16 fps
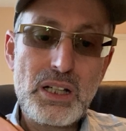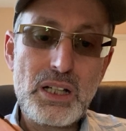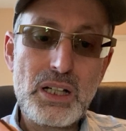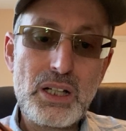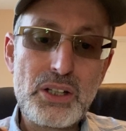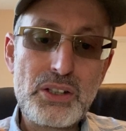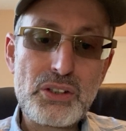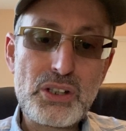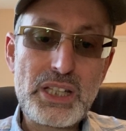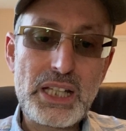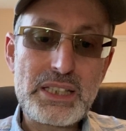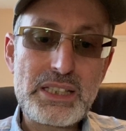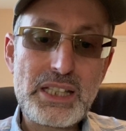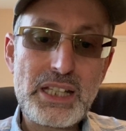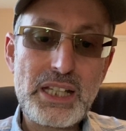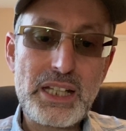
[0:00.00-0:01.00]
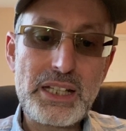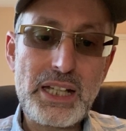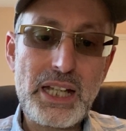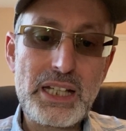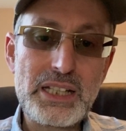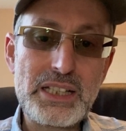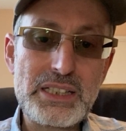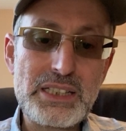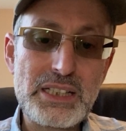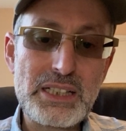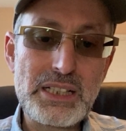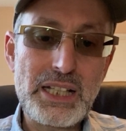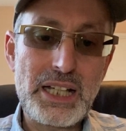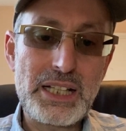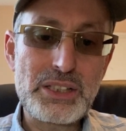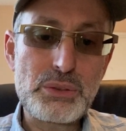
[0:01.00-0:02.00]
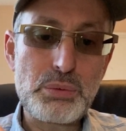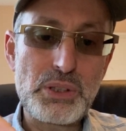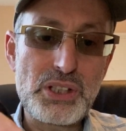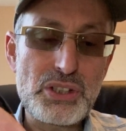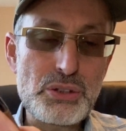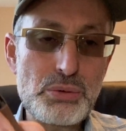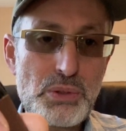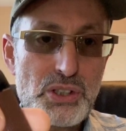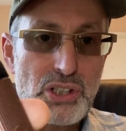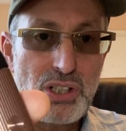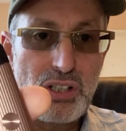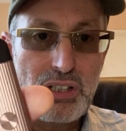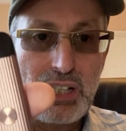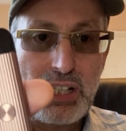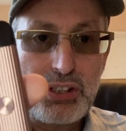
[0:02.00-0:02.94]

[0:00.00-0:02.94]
You get here an LED light when you switch it on.